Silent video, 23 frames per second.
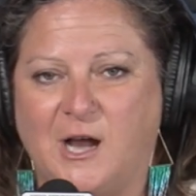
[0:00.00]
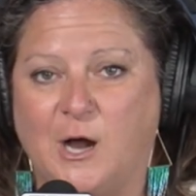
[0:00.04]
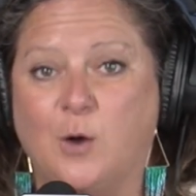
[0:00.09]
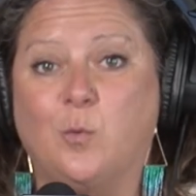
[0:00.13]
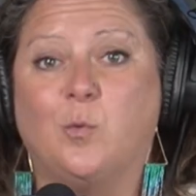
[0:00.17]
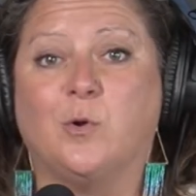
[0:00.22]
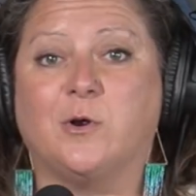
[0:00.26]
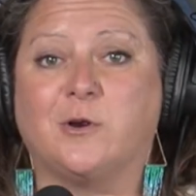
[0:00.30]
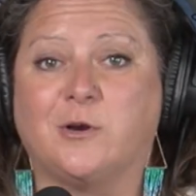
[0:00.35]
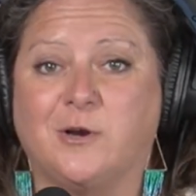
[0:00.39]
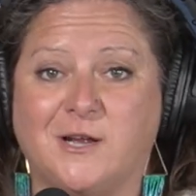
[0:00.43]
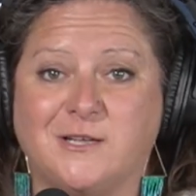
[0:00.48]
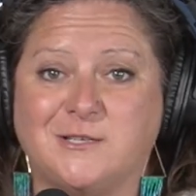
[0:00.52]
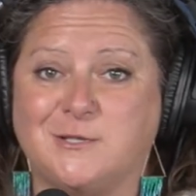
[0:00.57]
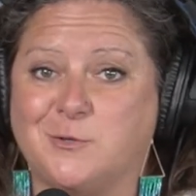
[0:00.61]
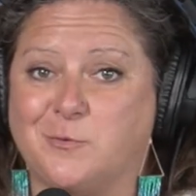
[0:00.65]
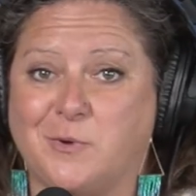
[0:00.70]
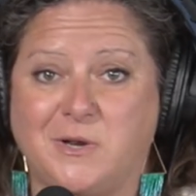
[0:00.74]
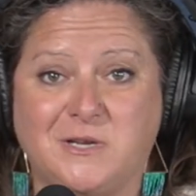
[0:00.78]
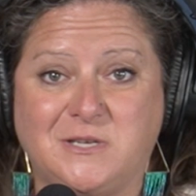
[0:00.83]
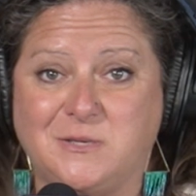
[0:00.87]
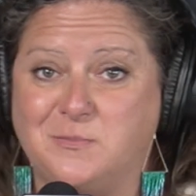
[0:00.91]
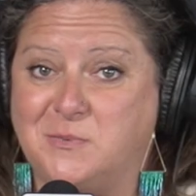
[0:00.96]
a worker has
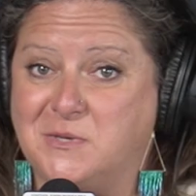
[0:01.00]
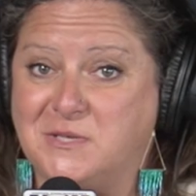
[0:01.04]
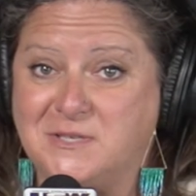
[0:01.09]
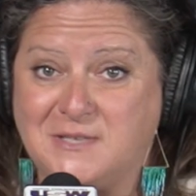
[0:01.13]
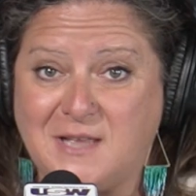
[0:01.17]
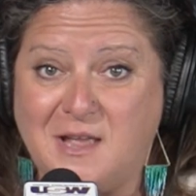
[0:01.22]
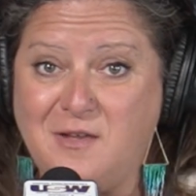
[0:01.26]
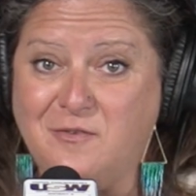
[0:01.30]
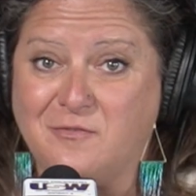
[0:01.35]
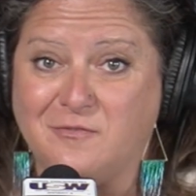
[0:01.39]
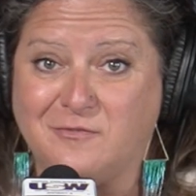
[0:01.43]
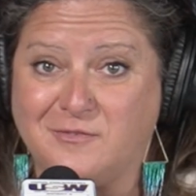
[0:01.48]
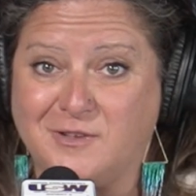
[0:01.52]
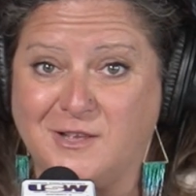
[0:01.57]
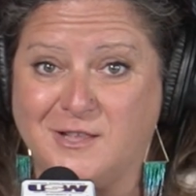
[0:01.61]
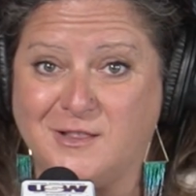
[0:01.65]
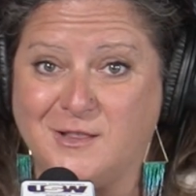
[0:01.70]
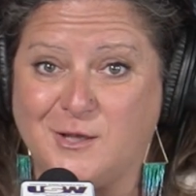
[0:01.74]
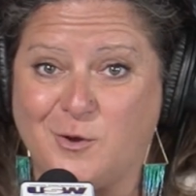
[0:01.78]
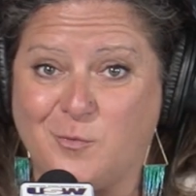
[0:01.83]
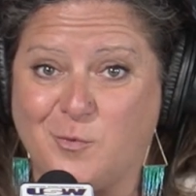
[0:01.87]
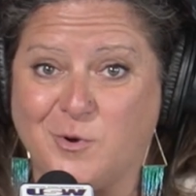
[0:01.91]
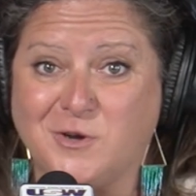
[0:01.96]
the right to be safe
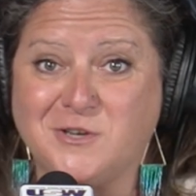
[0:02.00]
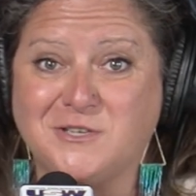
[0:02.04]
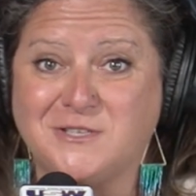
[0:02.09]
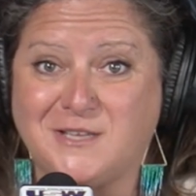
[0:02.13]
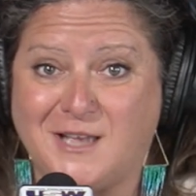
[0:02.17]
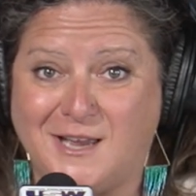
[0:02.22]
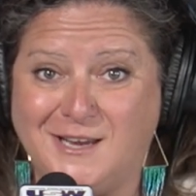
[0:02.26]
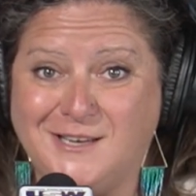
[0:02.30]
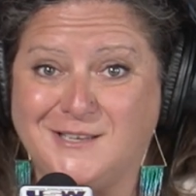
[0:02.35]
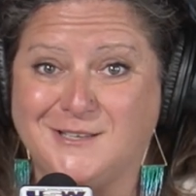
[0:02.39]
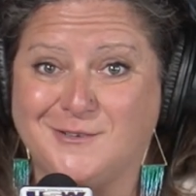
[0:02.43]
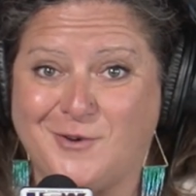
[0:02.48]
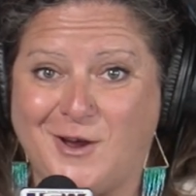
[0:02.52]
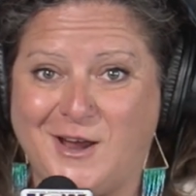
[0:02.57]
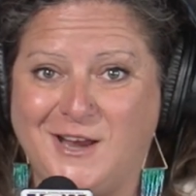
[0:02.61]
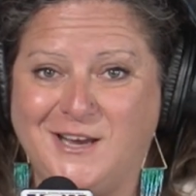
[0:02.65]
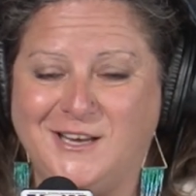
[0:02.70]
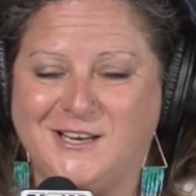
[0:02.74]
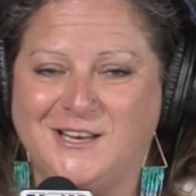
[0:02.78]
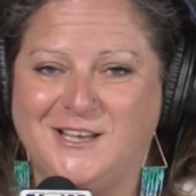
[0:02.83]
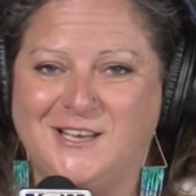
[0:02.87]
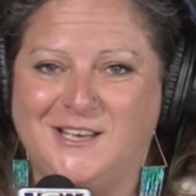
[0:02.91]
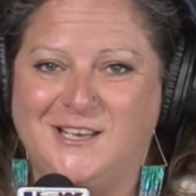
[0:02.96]
in their work site,
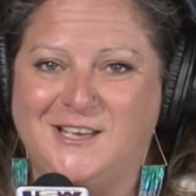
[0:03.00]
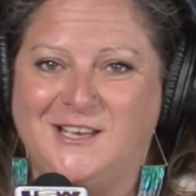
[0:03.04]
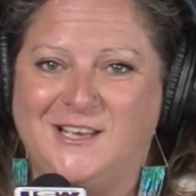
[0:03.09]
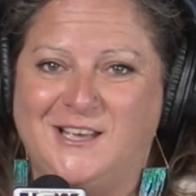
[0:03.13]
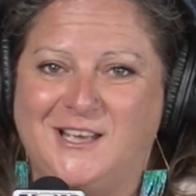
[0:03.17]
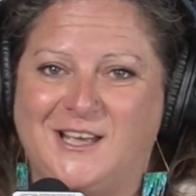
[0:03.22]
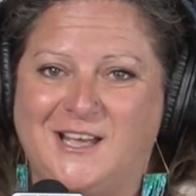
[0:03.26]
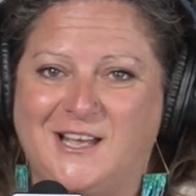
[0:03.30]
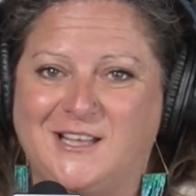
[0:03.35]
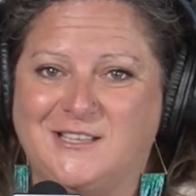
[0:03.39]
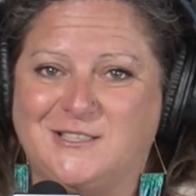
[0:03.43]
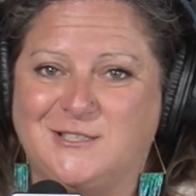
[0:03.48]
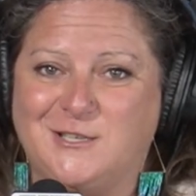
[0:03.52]
right? And